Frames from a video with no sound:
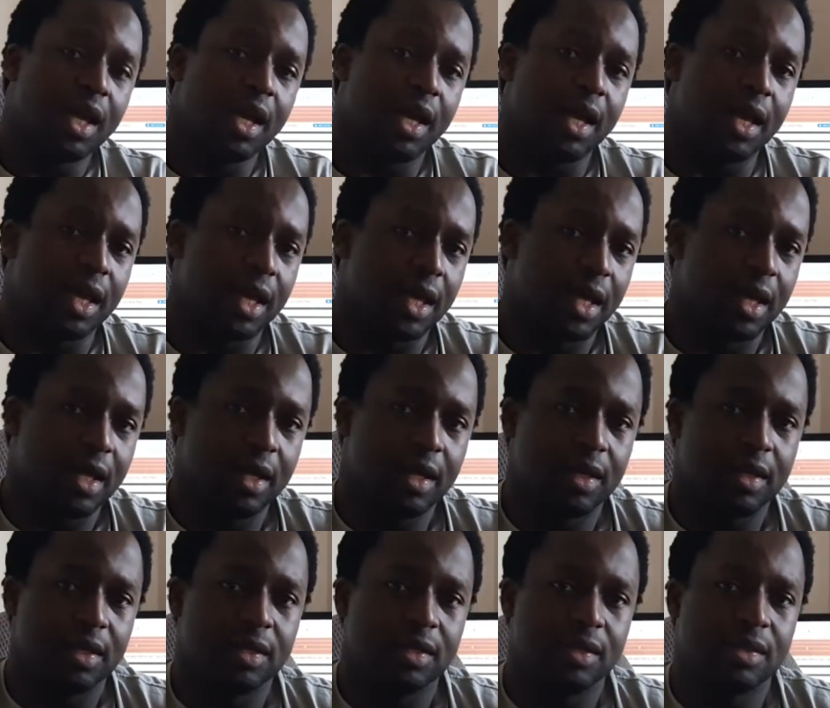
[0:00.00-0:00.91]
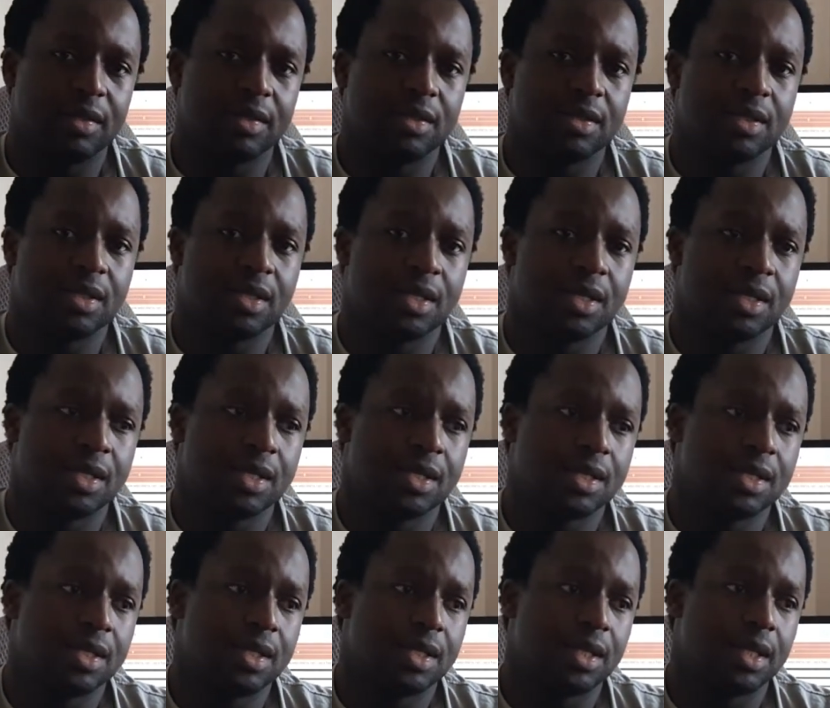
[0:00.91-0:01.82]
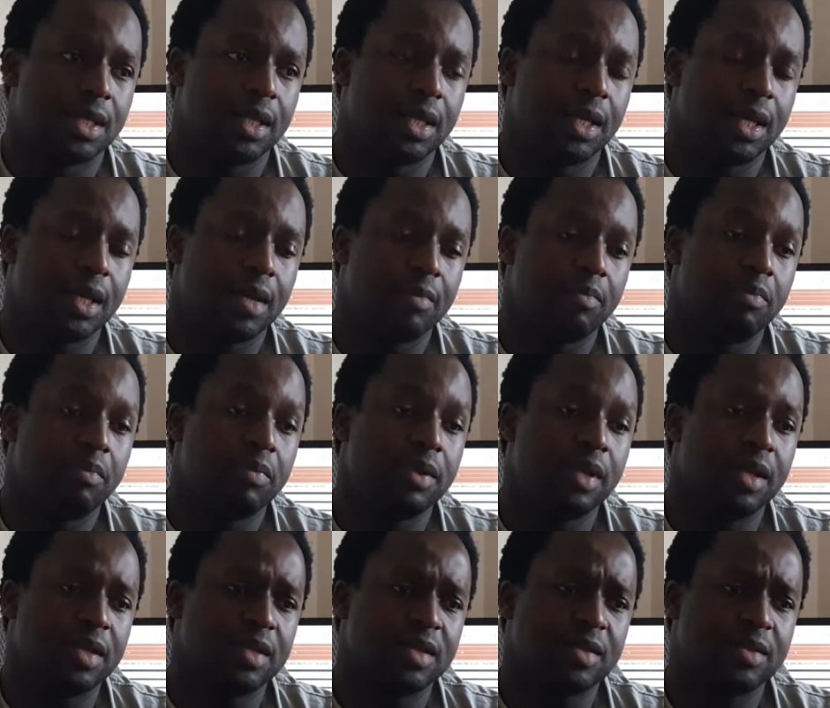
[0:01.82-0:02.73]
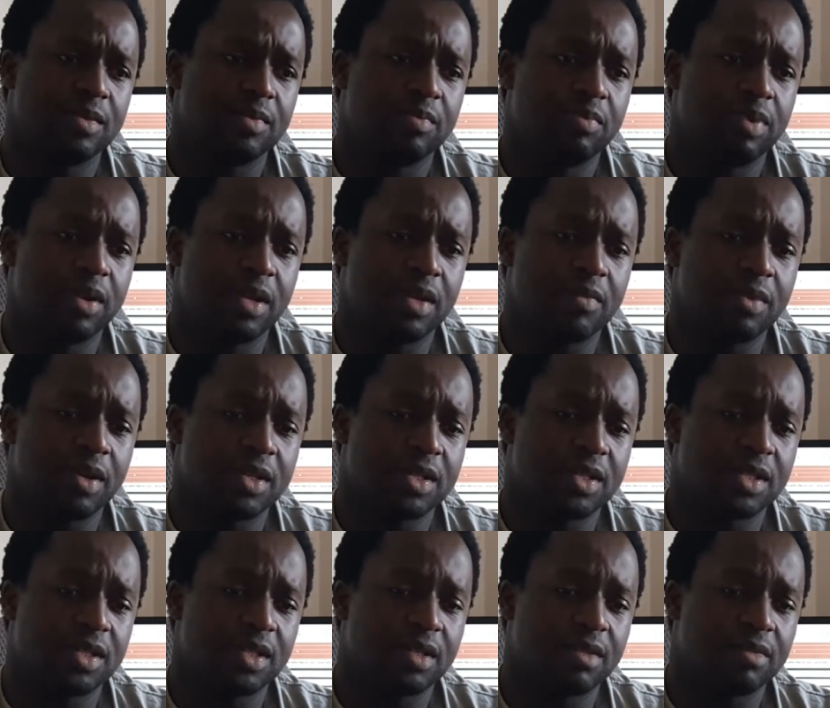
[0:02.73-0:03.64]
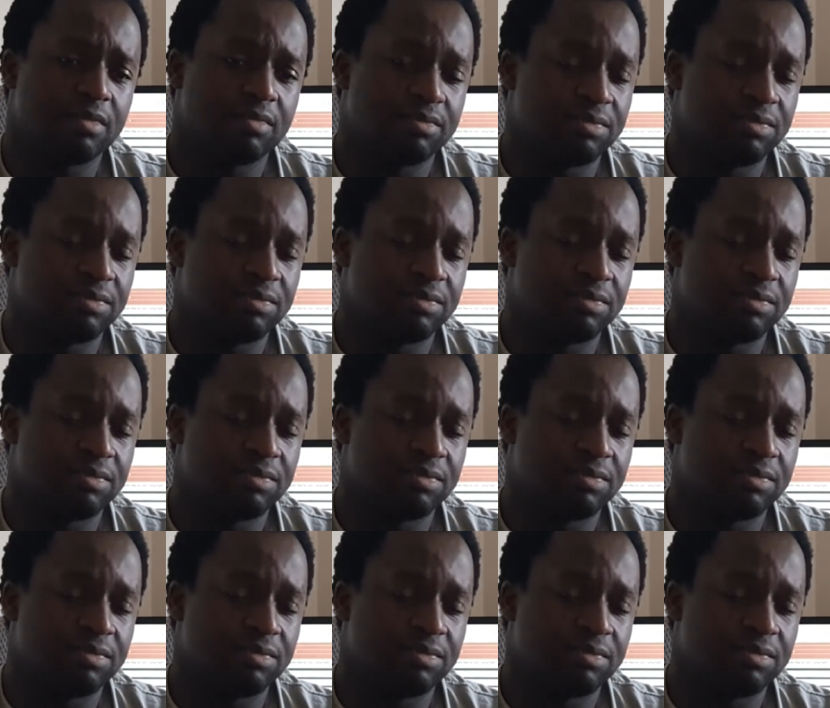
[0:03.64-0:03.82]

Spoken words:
And yeah, that's pretty much it.